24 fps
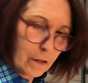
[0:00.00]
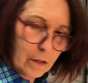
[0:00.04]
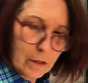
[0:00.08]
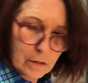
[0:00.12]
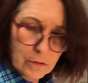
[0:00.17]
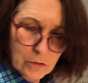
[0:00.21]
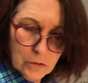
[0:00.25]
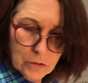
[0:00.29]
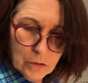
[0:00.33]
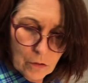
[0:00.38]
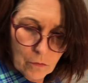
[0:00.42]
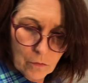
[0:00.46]

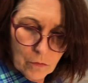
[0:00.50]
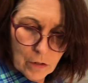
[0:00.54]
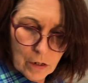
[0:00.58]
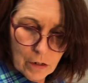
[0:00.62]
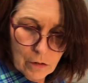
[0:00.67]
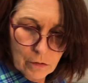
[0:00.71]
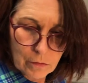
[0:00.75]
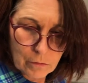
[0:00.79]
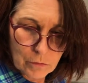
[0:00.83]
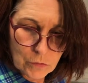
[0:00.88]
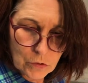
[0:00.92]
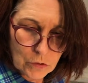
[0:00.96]
So now
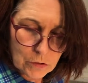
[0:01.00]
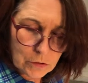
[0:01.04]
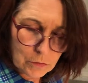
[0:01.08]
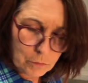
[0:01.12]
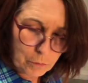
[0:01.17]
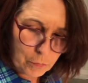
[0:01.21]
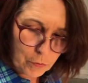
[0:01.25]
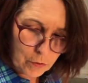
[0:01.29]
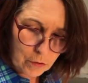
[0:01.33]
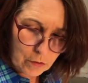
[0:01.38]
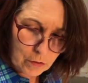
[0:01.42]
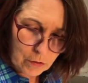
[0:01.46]
I'm just
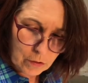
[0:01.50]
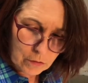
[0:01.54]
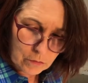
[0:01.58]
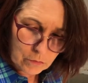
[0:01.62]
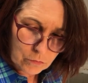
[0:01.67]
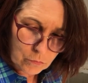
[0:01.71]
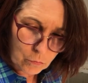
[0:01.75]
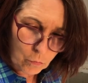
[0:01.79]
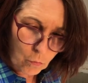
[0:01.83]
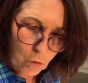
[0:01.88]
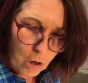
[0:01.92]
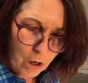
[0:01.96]
putting this
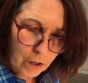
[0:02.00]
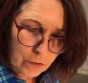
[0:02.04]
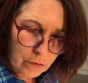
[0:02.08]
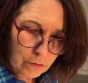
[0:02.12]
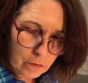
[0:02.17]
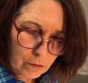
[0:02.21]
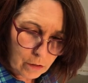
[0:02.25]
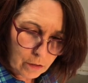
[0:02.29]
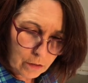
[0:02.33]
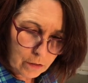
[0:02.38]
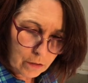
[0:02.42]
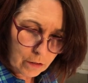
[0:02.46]

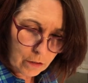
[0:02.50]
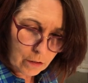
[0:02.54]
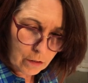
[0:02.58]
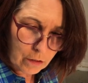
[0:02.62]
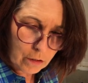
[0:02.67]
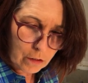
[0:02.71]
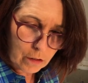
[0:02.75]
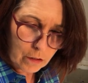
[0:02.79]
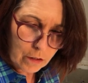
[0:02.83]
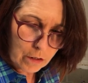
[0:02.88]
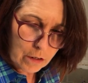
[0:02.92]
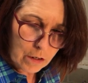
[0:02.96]
water on here.